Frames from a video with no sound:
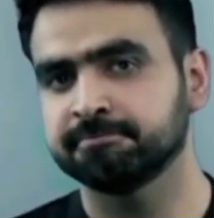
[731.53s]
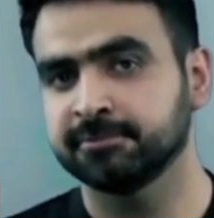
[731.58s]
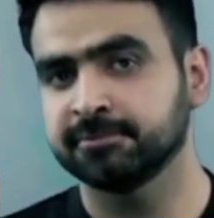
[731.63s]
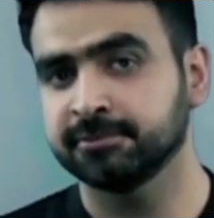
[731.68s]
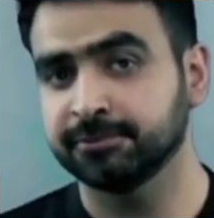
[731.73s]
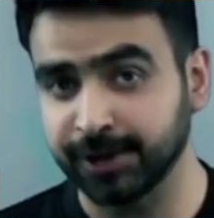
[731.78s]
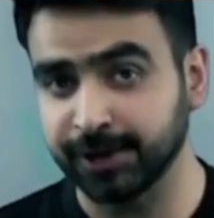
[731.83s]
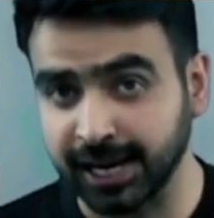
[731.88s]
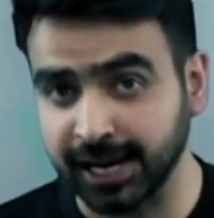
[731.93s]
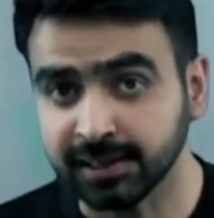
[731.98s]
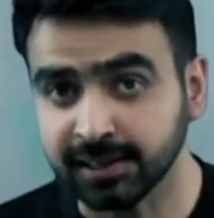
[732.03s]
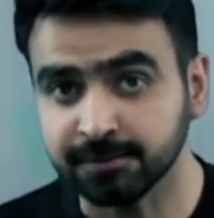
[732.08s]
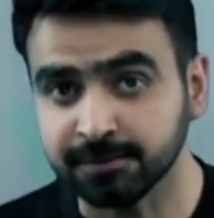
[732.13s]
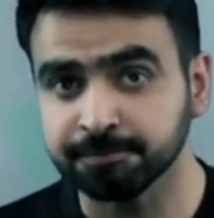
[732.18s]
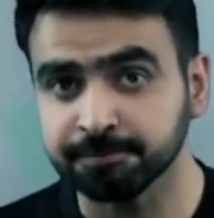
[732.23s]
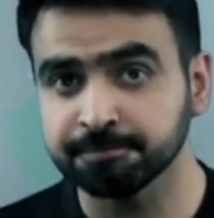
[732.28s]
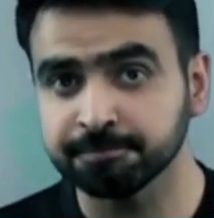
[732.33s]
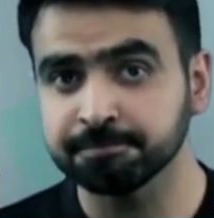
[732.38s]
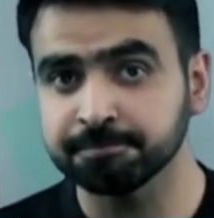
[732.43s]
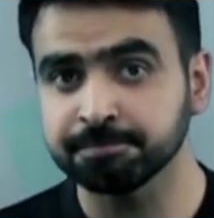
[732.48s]
Well,
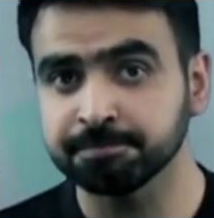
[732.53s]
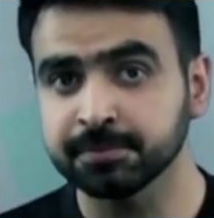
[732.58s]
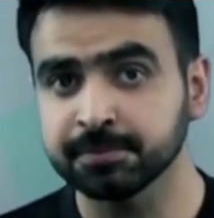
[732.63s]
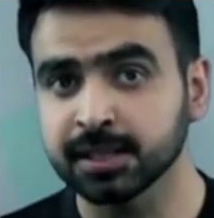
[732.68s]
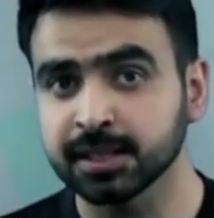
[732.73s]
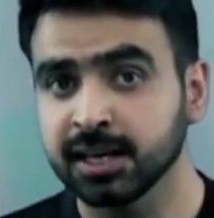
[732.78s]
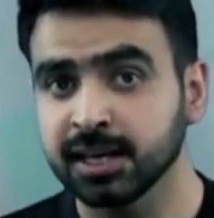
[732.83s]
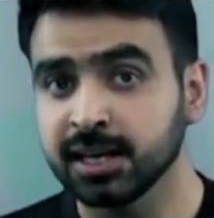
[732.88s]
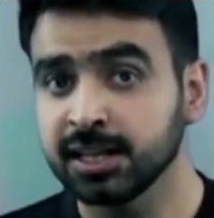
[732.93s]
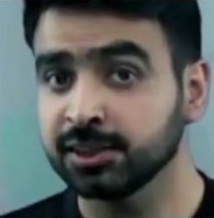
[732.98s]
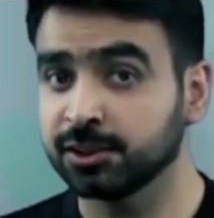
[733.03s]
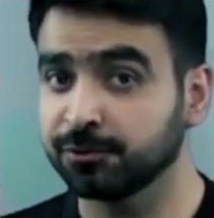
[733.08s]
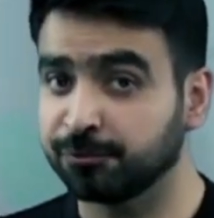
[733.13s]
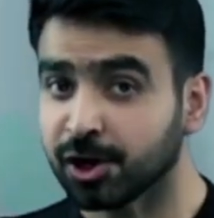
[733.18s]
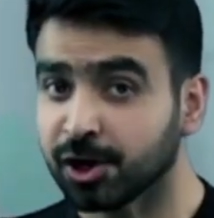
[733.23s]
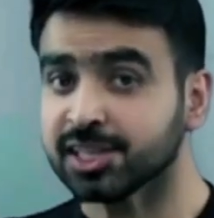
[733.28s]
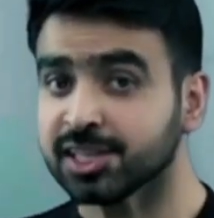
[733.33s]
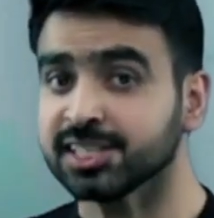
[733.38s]
the first